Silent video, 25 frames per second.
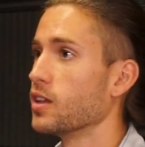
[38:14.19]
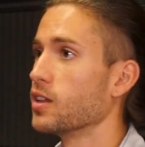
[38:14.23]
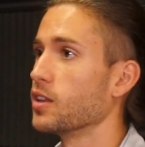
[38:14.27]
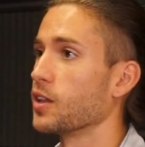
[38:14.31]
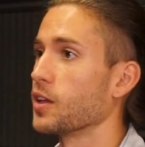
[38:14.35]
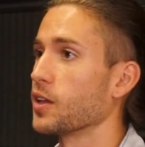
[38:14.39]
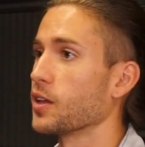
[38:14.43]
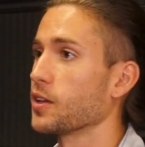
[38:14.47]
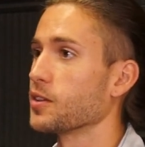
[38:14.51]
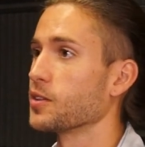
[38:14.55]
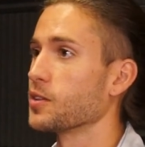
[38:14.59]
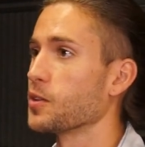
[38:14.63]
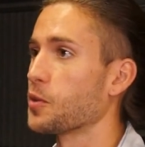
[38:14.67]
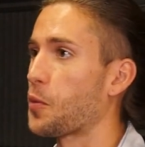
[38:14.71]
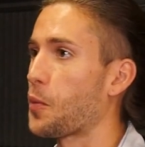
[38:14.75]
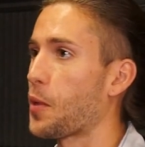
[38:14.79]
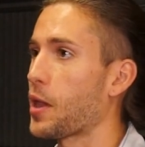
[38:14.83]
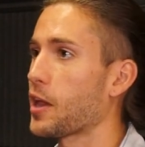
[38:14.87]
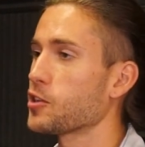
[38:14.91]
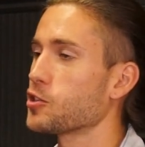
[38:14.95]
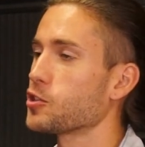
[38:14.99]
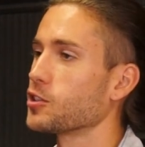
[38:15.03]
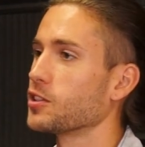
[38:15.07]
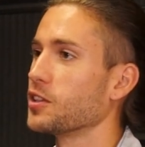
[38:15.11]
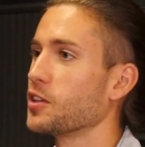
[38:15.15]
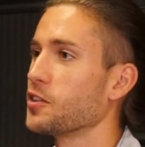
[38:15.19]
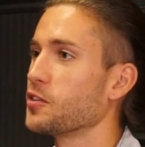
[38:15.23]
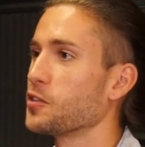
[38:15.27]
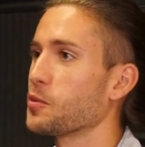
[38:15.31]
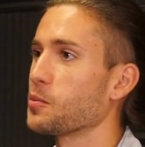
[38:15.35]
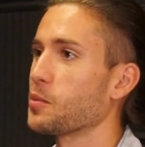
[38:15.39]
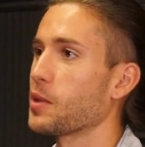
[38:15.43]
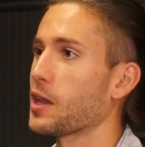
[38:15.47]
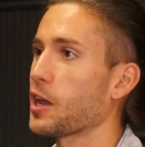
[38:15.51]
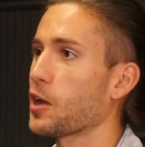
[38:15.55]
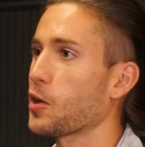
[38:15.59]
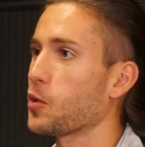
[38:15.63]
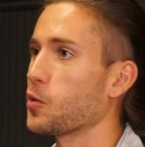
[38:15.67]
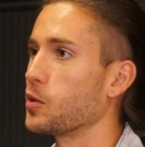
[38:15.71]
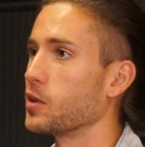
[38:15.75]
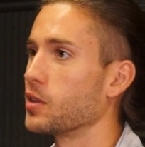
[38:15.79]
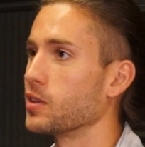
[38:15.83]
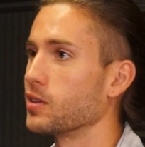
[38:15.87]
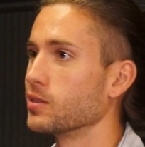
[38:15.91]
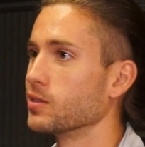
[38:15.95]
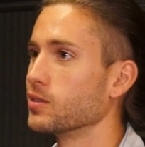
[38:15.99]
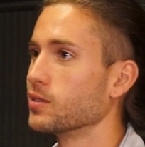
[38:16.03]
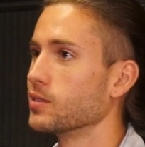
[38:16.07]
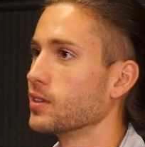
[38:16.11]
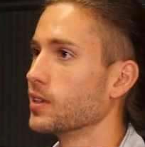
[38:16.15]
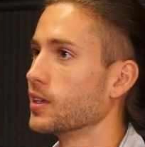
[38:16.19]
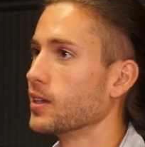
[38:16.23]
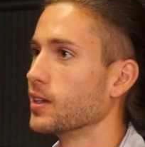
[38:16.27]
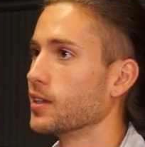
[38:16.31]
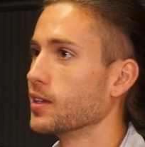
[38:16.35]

Right. Like imagine living back when